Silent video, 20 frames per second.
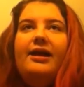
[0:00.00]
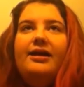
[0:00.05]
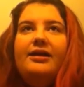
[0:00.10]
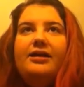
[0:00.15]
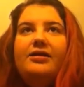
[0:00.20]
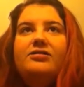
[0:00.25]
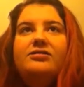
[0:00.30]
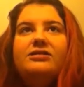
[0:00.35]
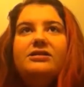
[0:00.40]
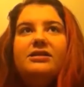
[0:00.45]

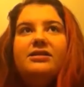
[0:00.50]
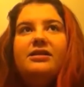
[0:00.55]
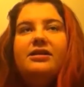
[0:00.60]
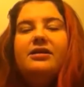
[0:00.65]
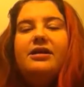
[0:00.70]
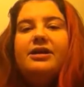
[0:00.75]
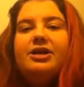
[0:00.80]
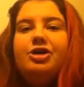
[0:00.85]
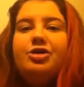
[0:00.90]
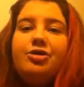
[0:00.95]
And I was sitting
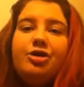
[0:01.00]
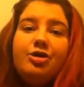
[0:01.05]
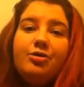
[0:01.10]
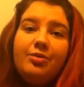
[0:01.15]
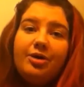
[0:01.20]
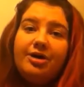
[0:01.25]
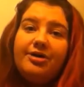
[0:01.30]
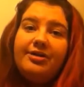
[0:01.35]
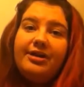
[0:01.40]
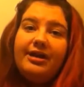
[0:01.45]
there like, you could
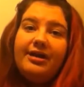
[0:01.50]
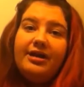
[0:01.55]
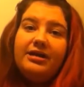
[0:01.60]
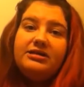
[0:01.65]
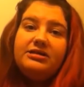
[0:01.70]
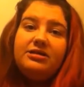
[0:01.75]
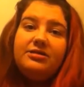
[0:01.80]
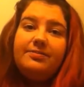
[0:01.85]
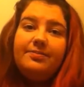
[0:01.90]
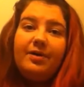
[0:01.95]
have worded that
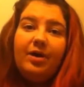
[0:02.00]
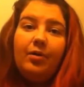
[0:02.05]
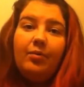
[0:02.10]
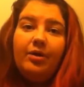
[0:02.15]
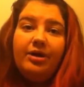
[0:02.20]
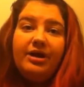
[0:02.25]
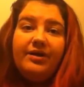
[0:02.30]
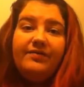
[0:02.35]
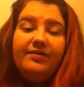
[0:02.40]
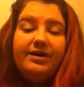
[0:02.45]
nicer, but
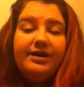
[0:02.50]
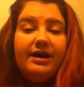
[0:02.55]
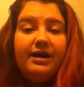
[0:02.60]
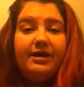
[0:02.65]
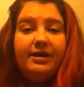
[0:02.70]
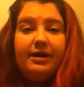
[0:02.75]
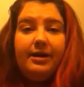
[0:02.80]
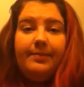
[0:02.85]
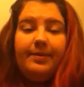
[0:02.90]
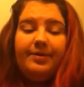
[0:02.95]
whatever. And
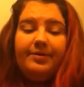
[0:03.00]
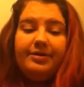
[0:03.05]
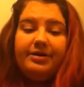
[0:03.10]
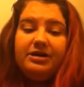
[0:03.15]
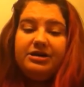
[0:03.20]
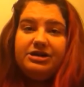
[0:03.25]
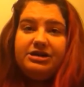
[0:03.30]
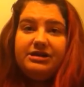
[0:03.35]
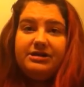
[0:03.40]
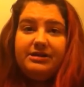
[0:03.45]
I hung up on
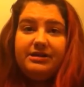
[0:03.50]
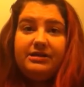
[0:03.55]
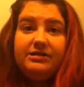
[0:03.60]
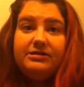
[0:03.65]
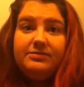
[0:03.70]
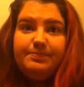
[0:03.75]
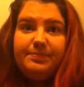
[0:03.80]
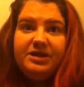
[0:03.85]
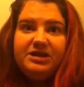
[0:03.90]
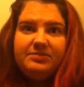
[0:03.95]
her because she
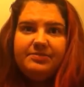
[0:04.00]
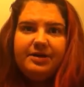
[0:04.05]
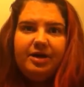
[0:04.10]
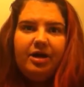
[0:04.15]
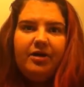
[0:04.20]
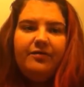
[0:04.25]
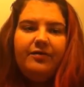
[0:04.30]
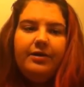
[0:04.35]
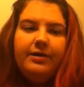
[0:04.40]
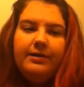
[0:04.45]
just pissed me
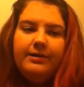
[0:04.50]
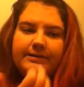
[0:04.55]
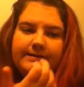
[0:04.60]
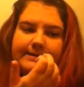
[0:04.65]
off.